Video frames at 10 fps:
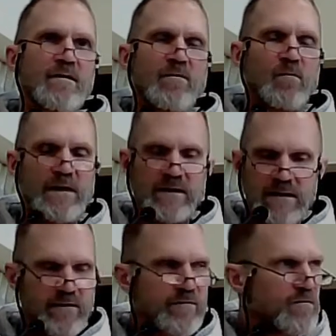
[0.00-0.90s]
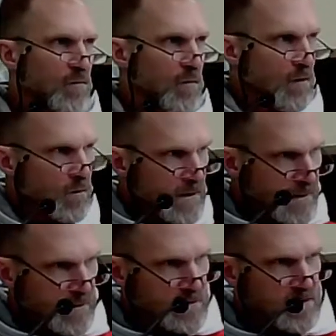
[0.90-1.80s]
We live what
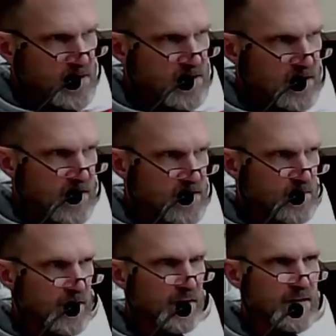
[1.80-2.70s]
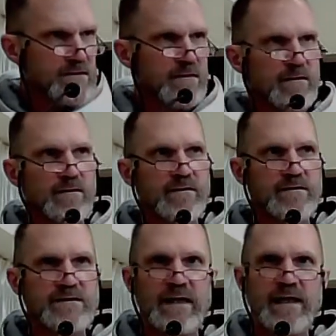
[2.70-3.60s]
we just experienced in the
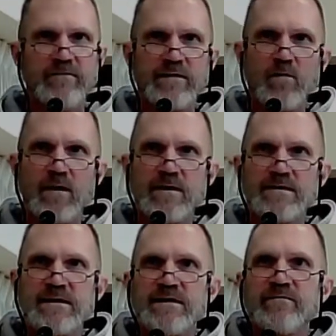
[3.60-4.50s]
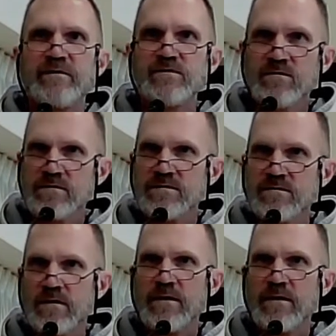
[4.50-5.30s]
liturgy, everyone as individuals,